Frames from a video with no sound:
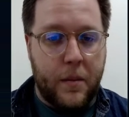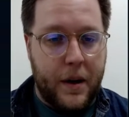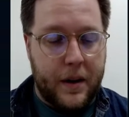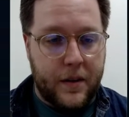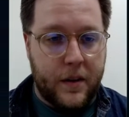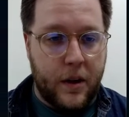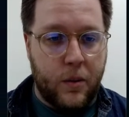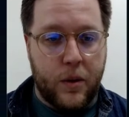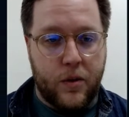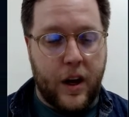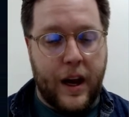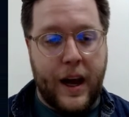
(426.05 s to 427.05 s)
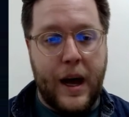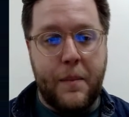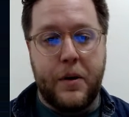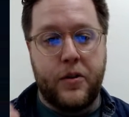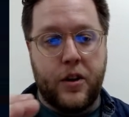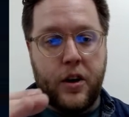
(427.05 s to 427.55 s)
And basically what's going to
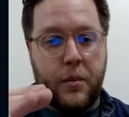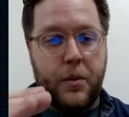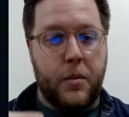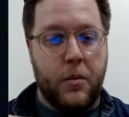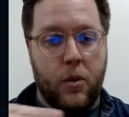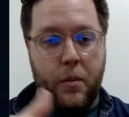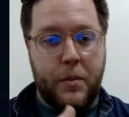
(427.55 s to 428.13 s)
happen is you're going to put more